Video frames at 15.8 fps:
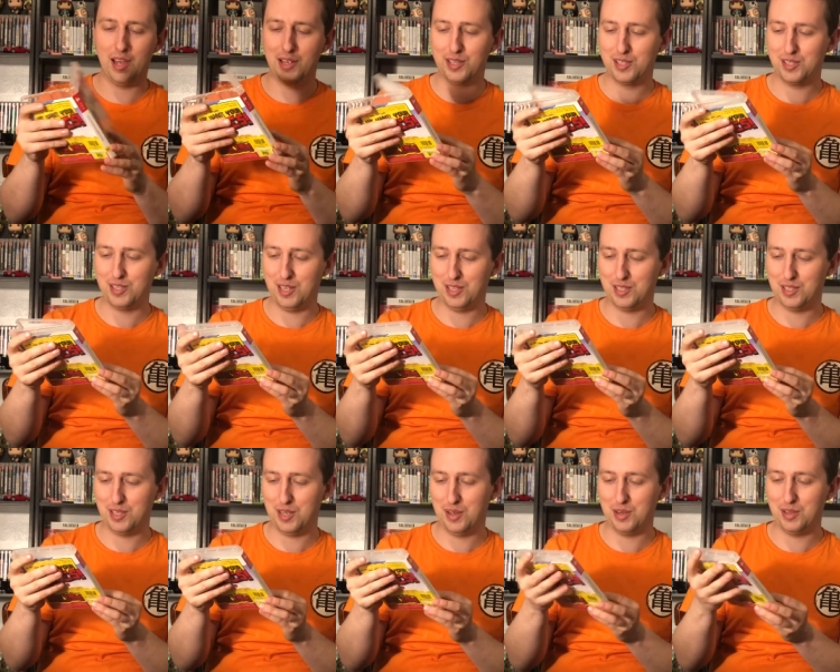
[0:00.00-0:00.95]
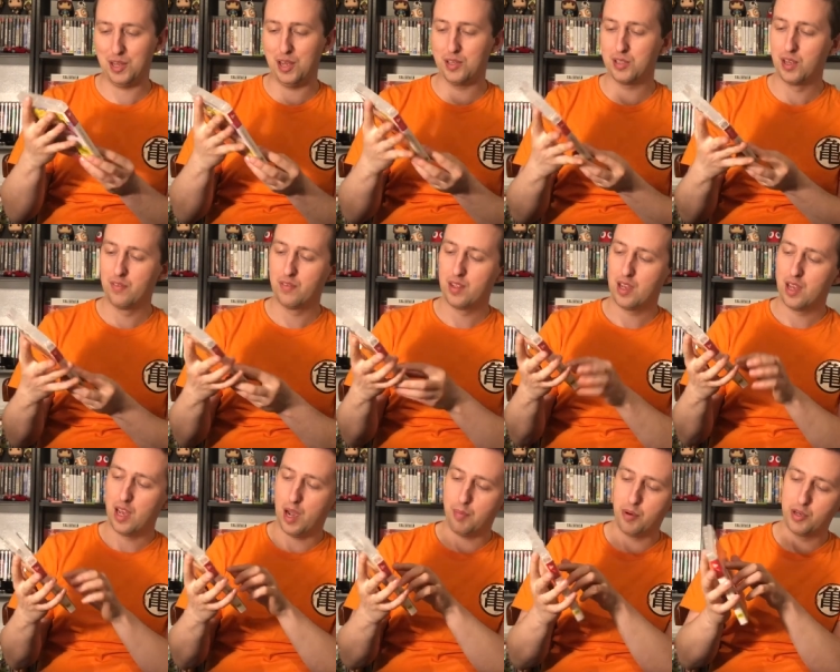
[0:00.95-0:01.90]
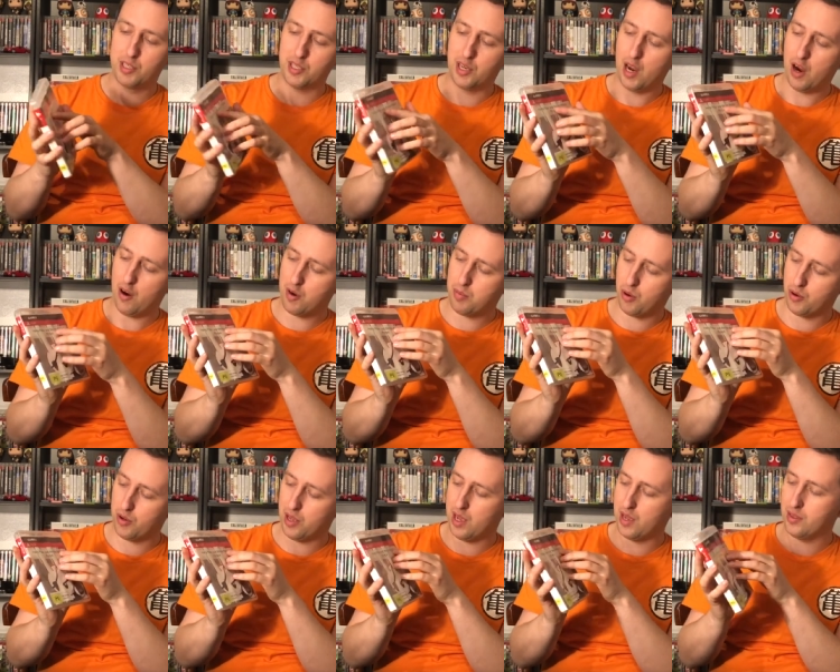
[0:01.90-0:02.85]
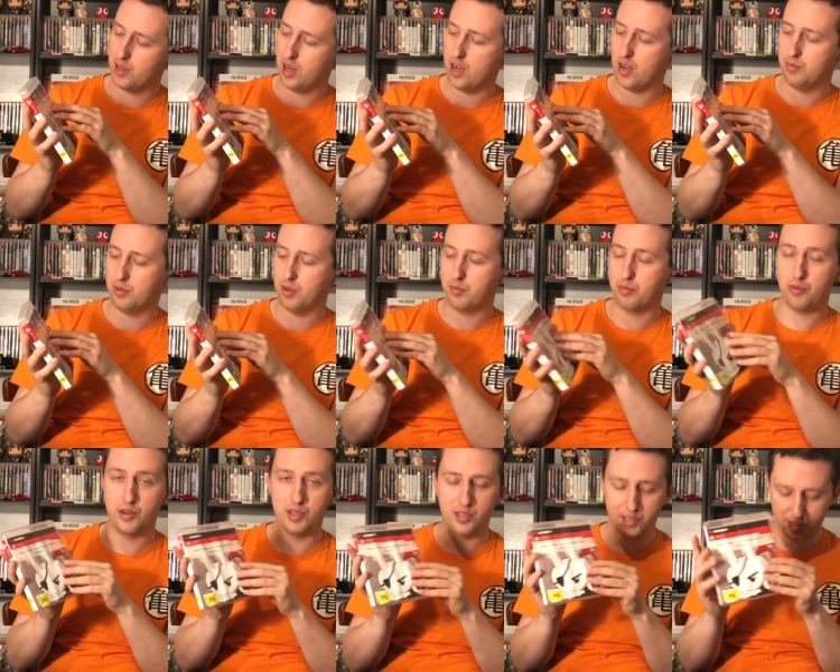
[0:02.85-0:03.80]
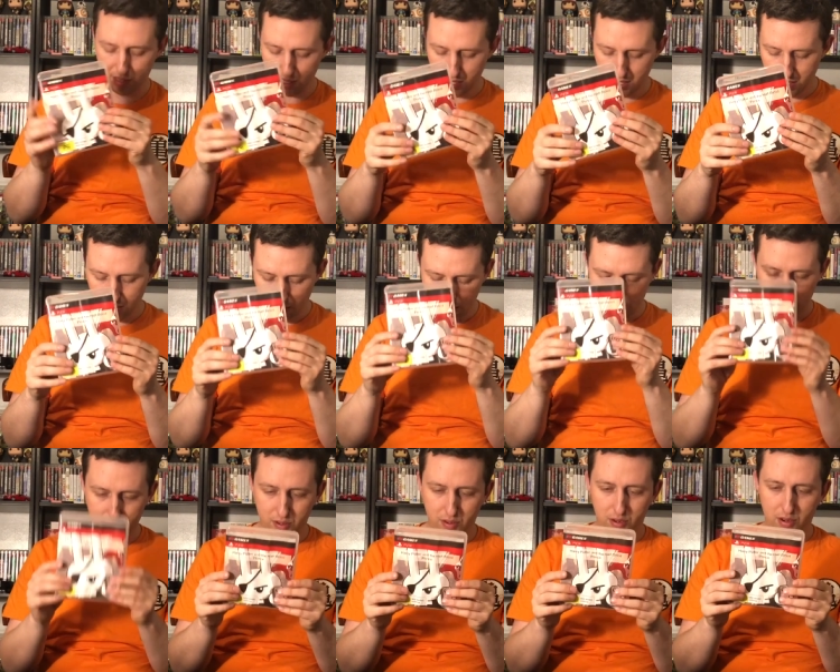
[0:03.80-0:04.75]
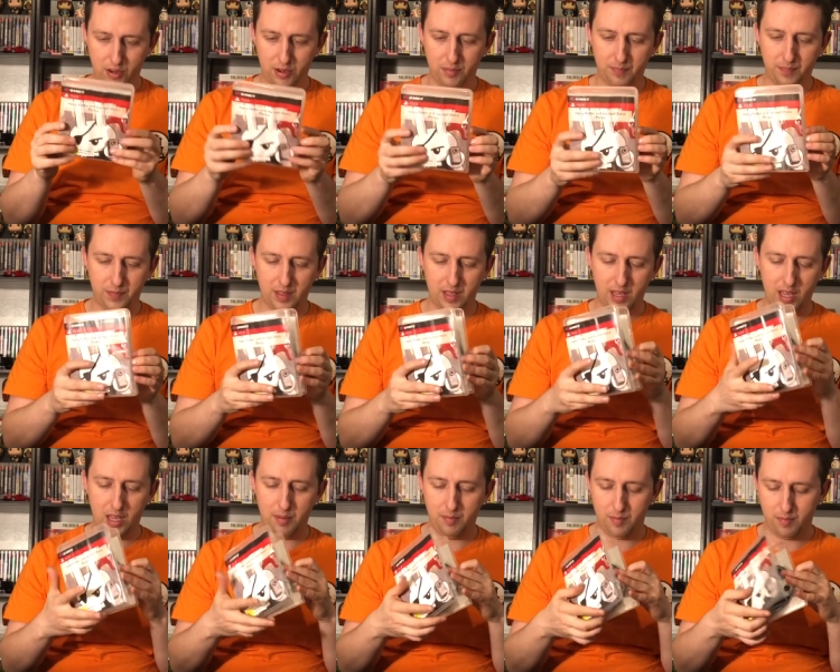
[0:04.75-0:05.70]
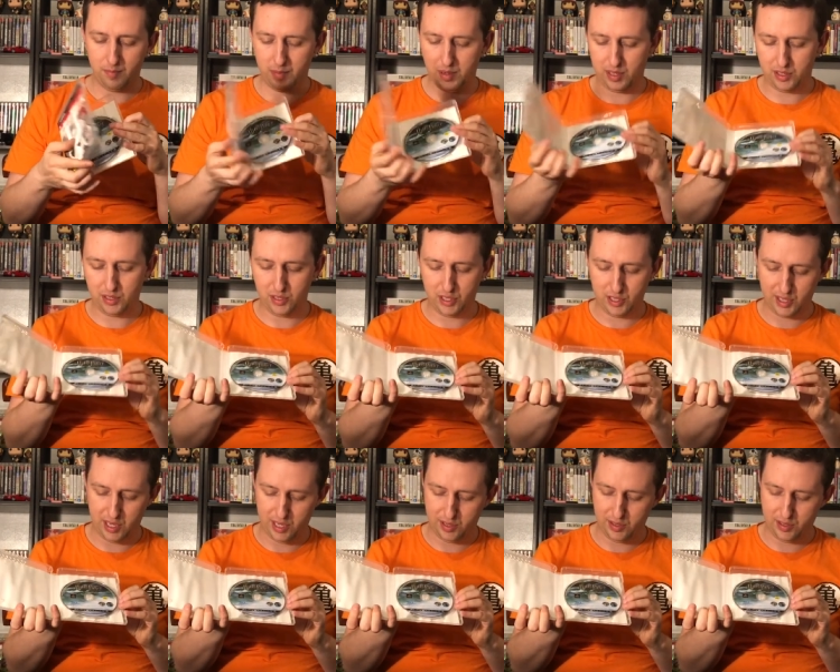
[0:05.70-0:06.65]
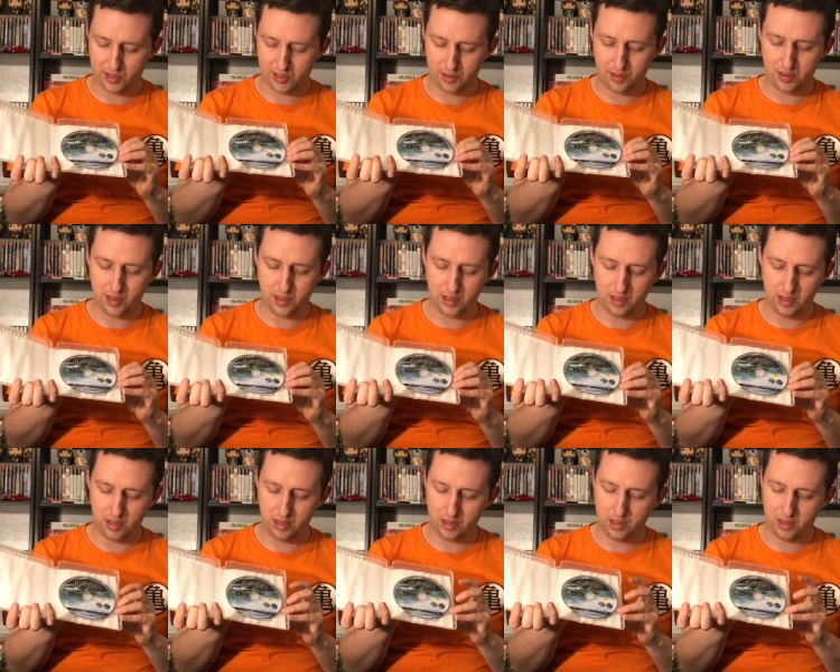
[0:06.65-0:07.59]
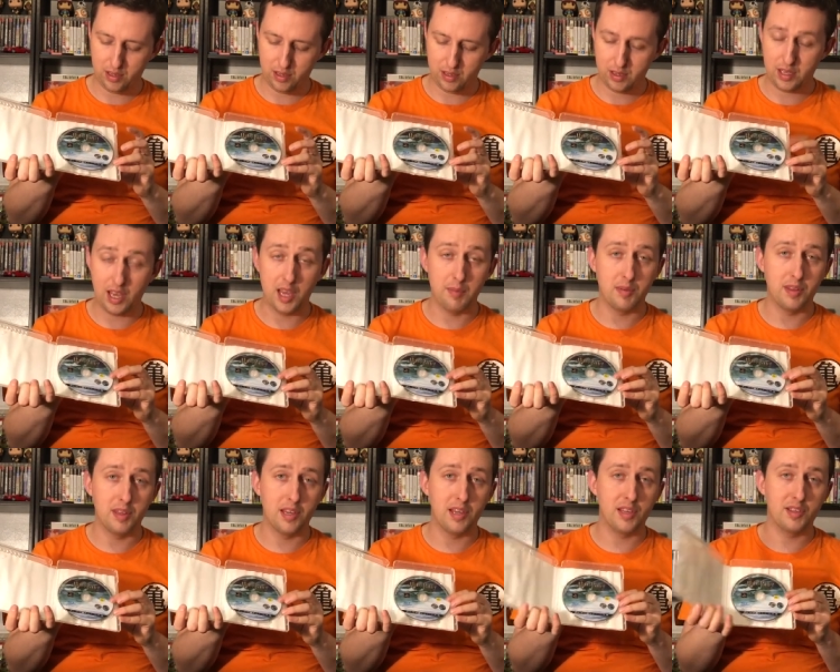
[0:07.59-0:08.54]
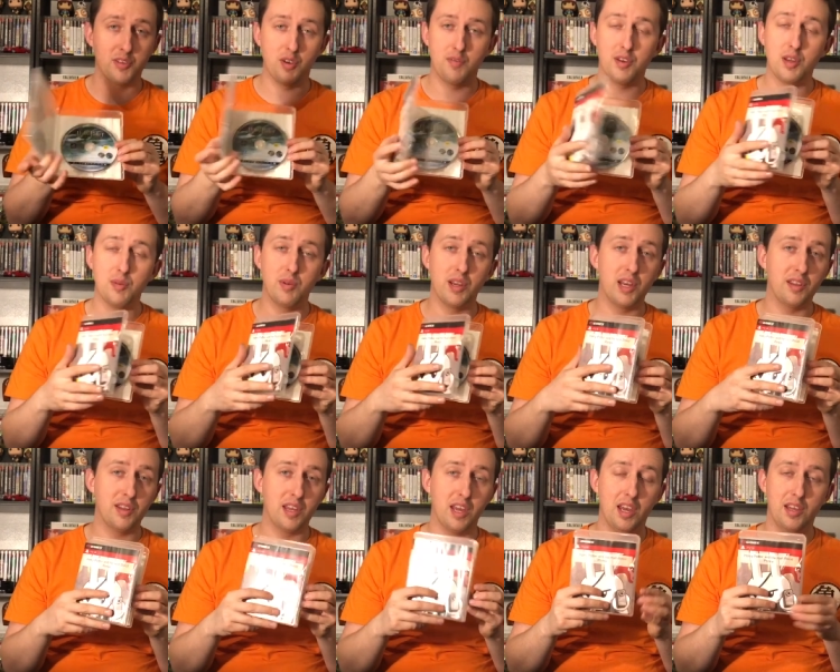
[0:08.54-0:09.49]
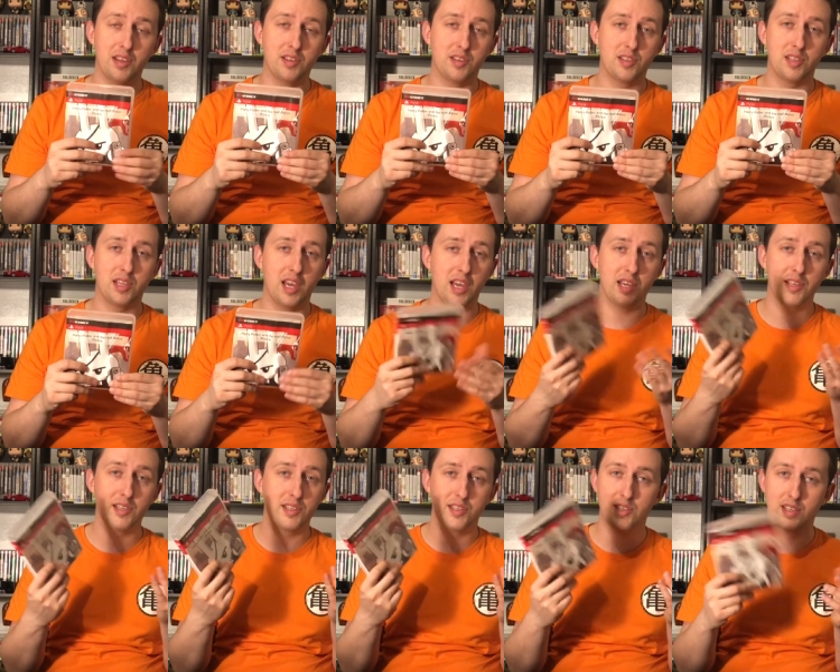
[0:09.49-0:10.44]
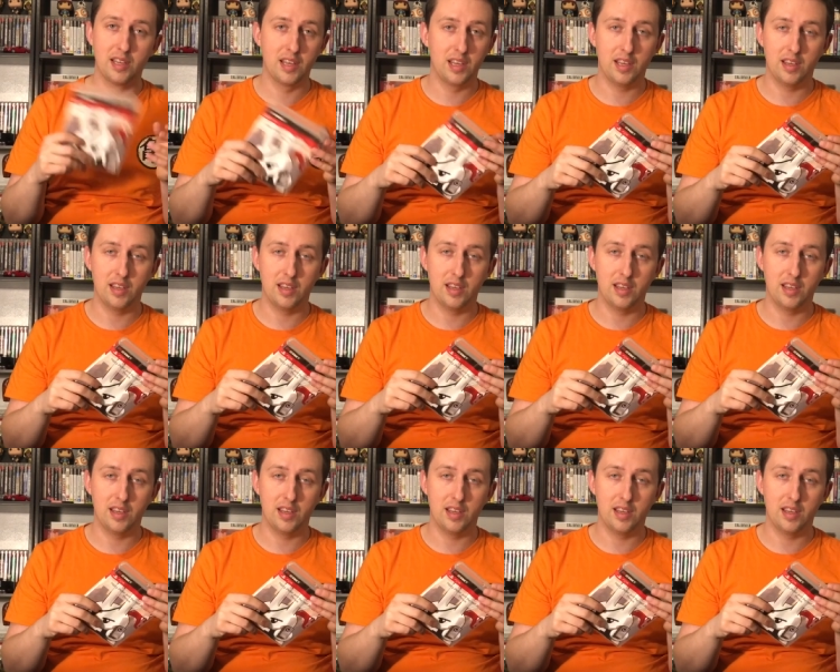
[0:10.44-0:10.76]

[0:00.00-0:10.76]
case that's, uh, it has I printed Harry Potter and the Half-Blood Prince. So um, basically just has the game in there. So if anyone out there has the case